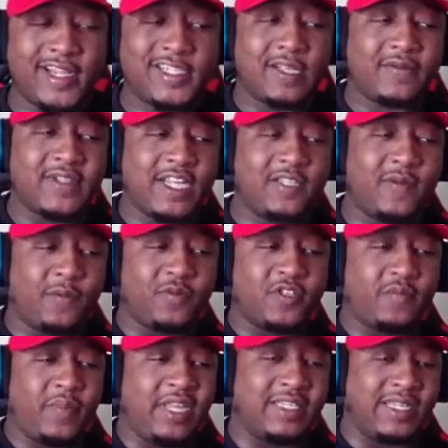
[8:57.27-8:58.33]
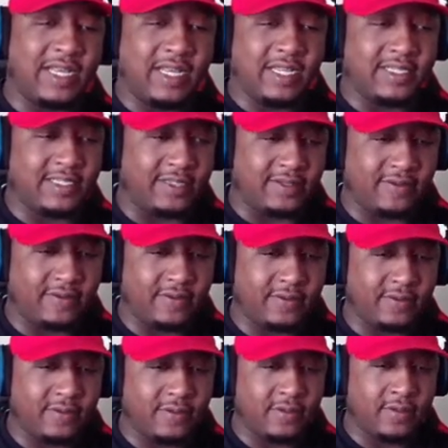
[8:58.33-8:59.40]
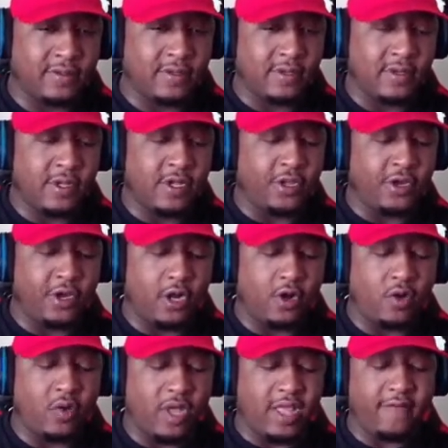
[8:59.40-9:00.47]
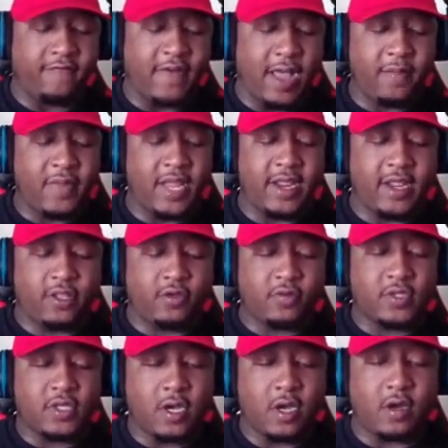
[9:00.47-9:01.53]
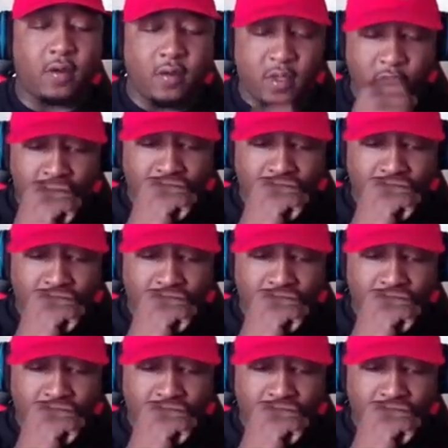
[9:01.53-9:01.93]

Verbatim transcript: Sometimes people speak to listen. You know, if I'm letting you talk,